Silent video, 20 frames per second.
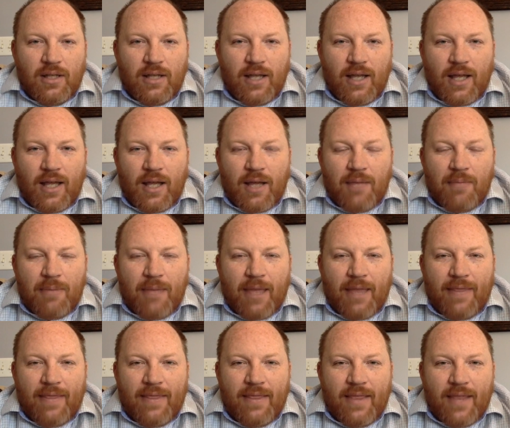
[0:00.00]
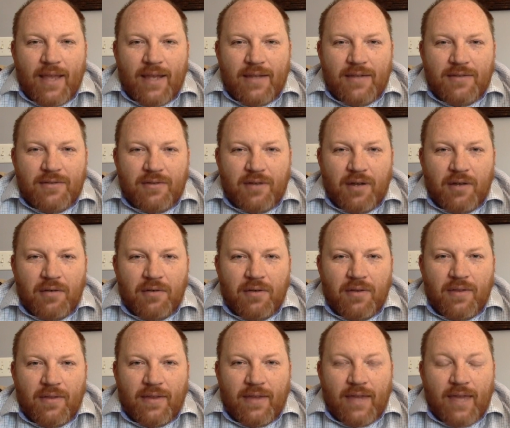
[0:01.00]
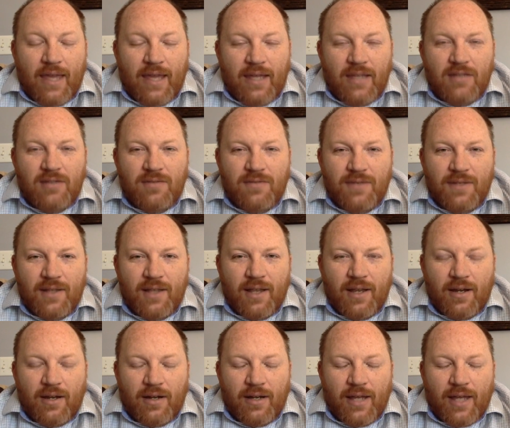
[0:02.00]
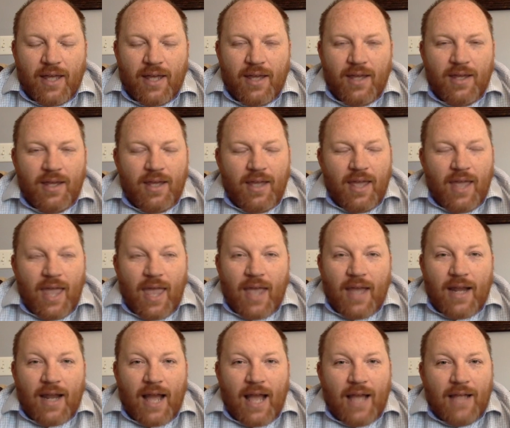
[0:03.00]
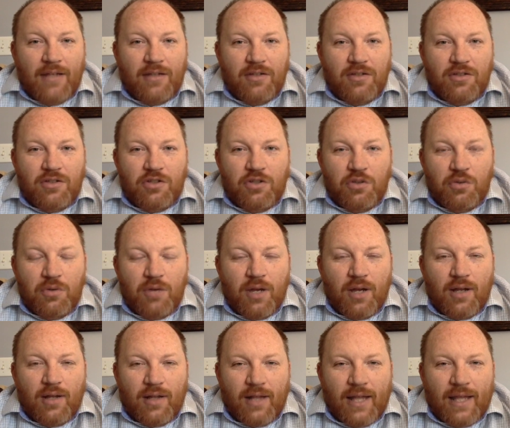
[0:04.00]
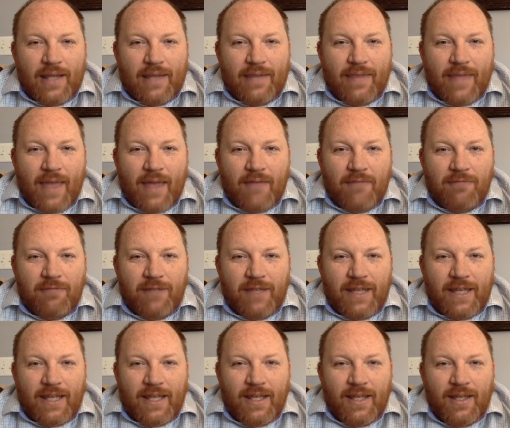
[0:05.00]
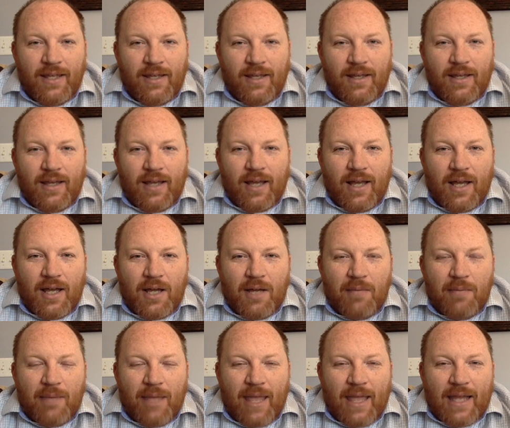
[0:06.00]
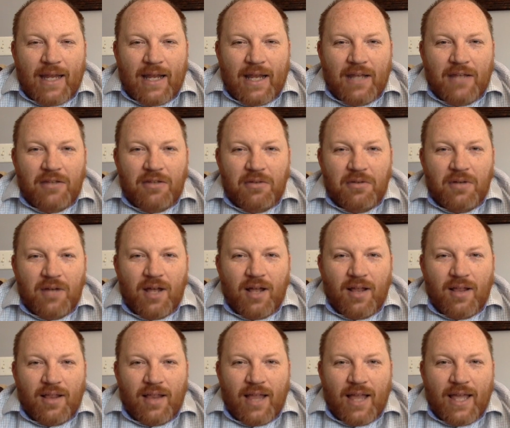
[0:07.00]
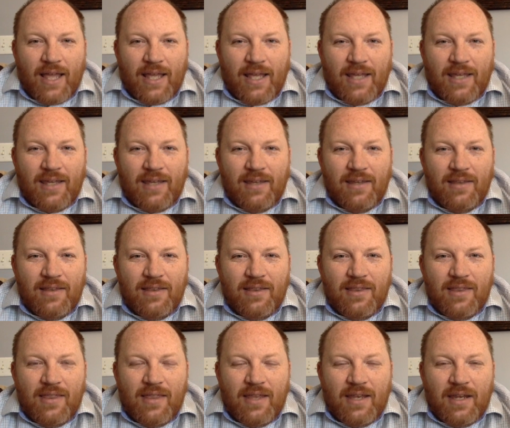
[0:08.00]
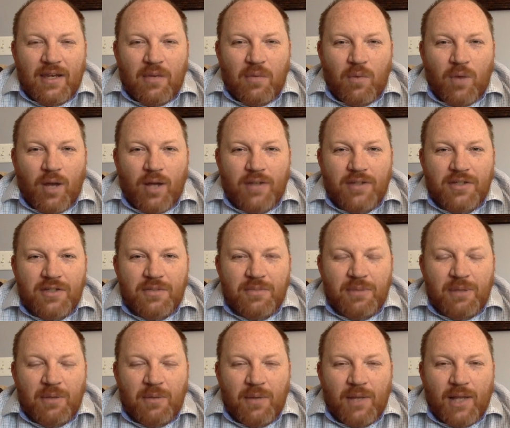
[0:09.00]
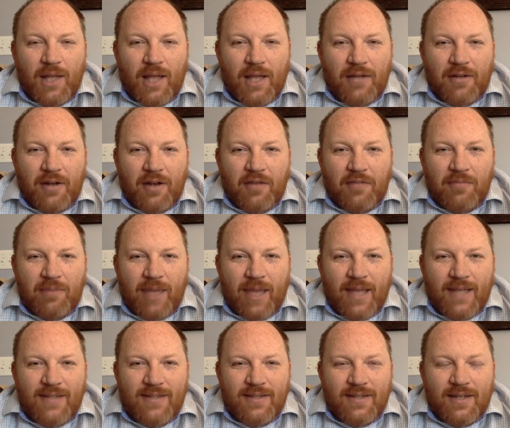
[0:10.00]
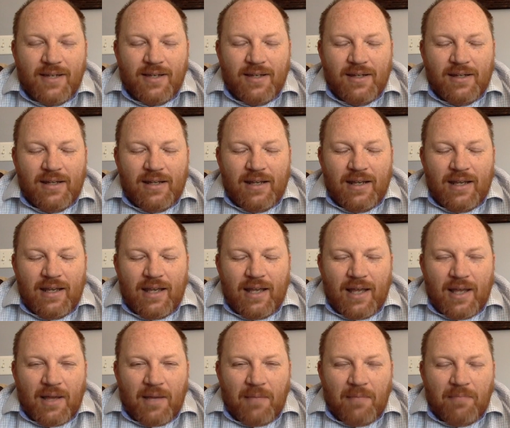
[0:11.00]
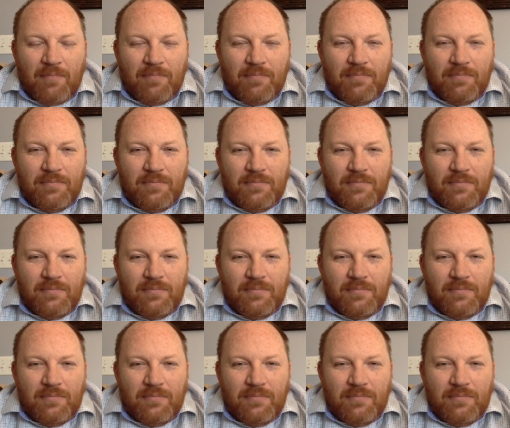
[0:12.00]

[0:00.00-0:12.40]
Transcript: and that is around the Kaysville area. And I do not like that V, and I do not like that it watches me while I drive past it. Um,